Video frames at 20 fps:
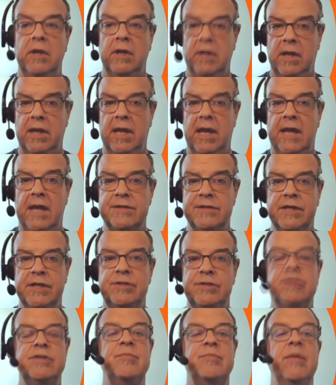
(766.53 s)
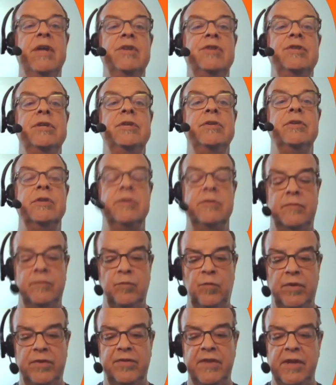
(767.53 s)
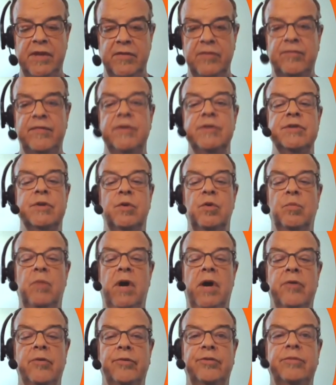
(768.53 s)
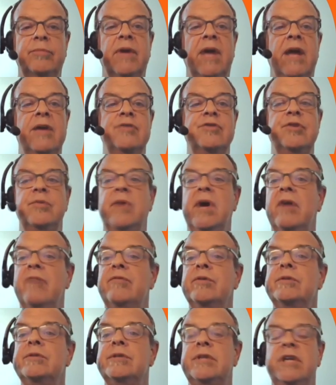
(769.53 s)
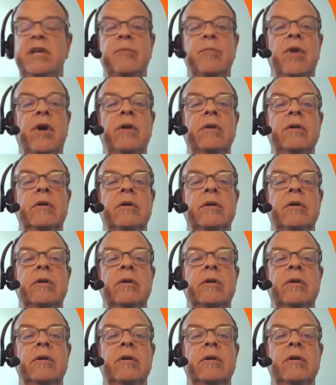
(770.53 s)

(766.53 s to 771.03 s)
As I just mentioned, within the physical models, as you have your schema